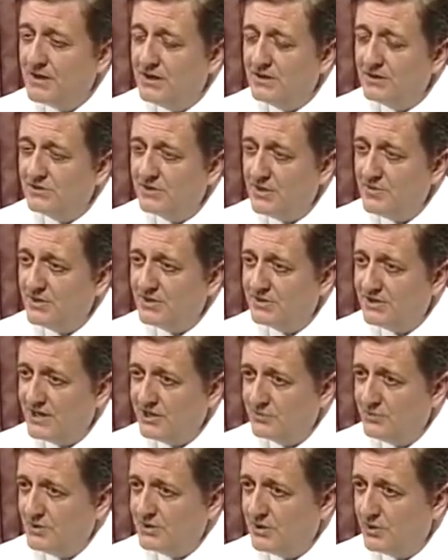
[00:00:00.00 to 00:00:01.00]
some
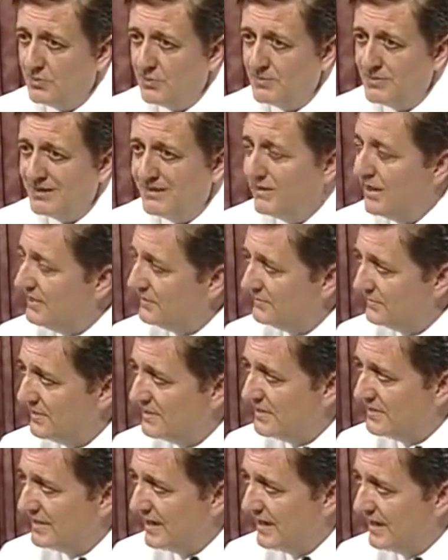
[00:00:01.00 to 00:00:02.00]
assessment that would be less than
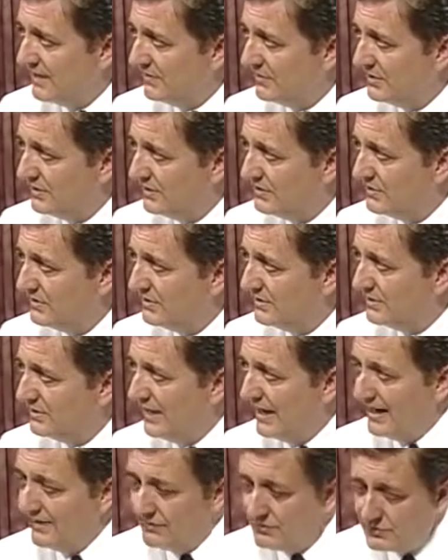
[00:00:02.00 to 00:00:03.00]
the average. The
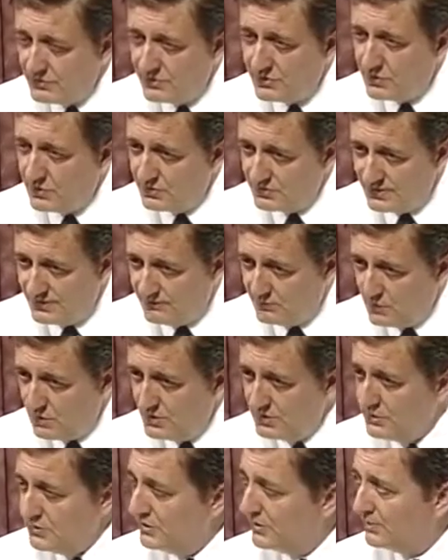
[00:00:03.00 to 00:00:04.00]
average would, of course, have
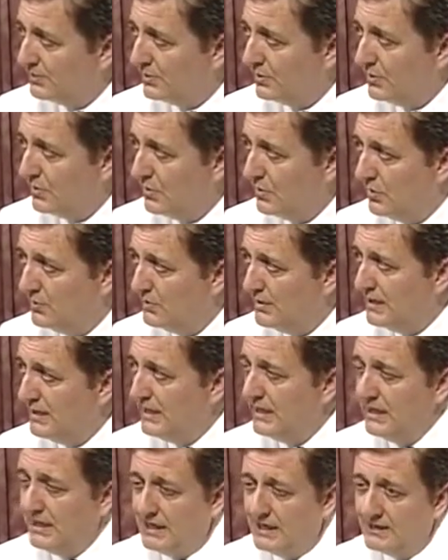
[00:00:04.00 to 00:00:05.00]
1 unit per home.
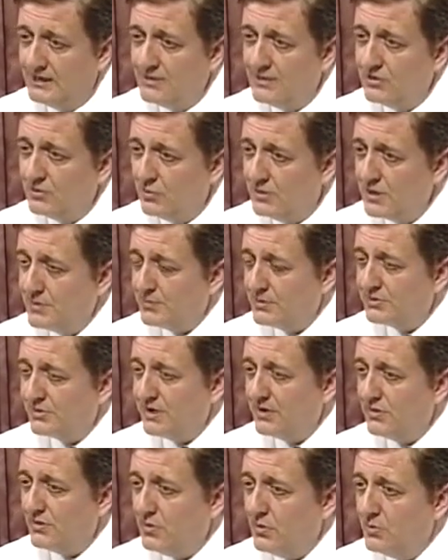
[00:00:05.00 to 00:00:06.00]
And then the 20%
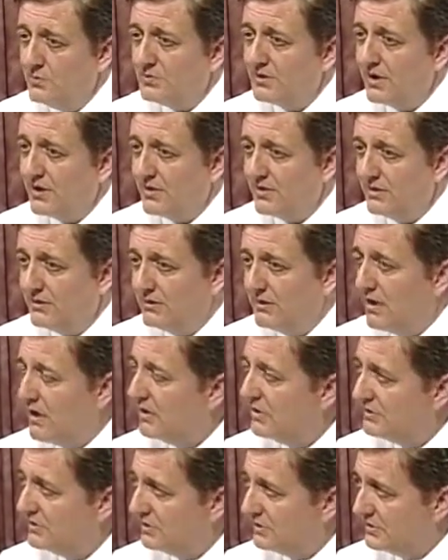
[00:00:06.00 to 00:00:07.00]
of the homes that are the
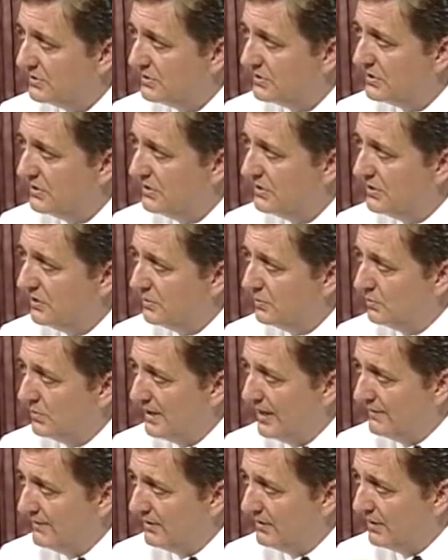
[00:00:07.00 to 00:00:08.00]
largest would
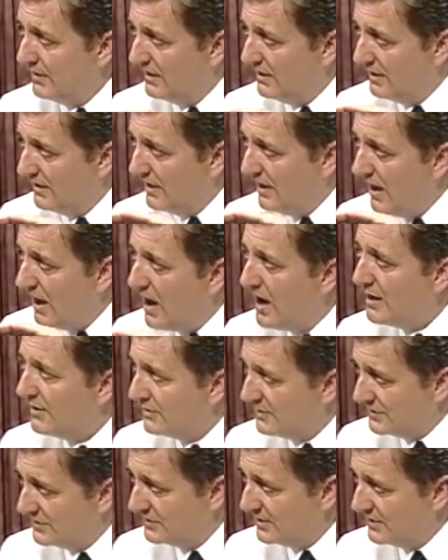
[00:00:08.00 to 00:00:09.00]
have a
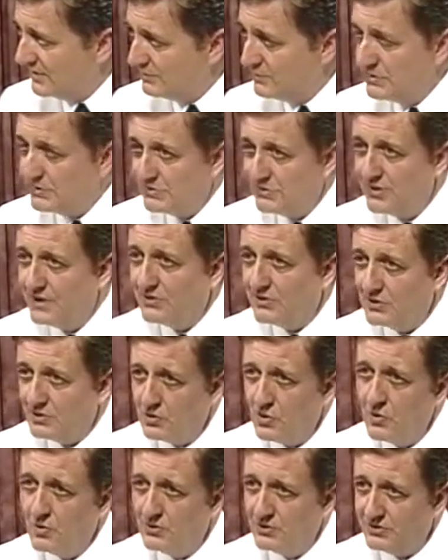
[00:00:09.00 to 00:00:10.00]
higher assessment, so that the
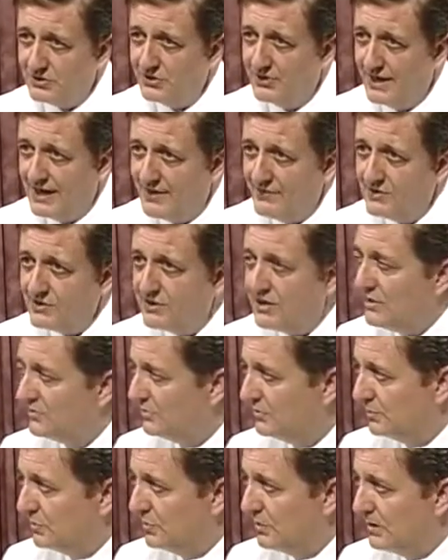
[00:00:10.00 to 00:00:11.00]
total still averaged out
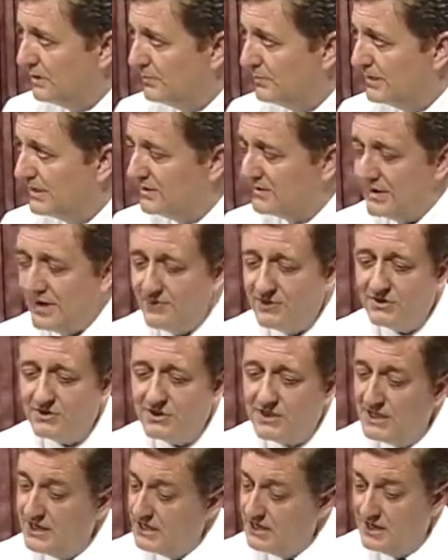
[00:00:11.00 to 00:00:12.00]
to 1. Because
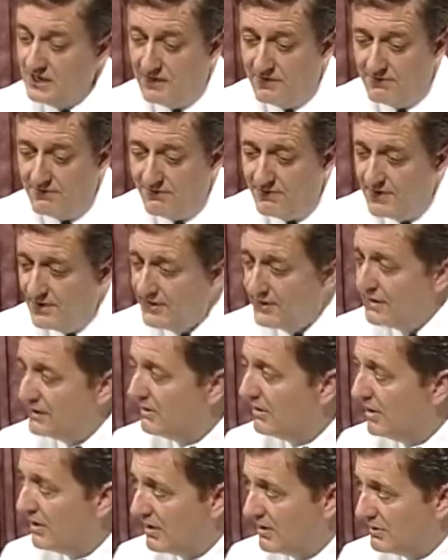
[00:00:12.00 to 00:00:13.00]
obviously, a very
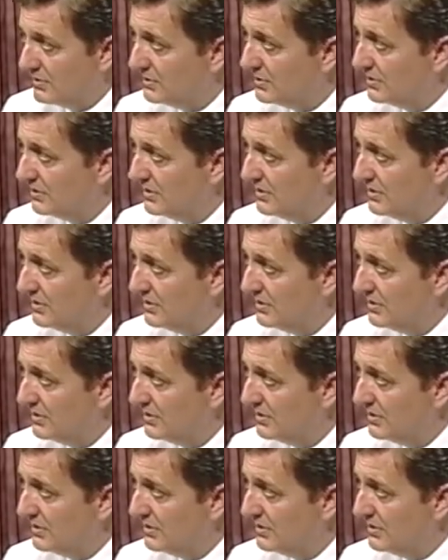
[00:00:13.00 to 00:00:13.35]
large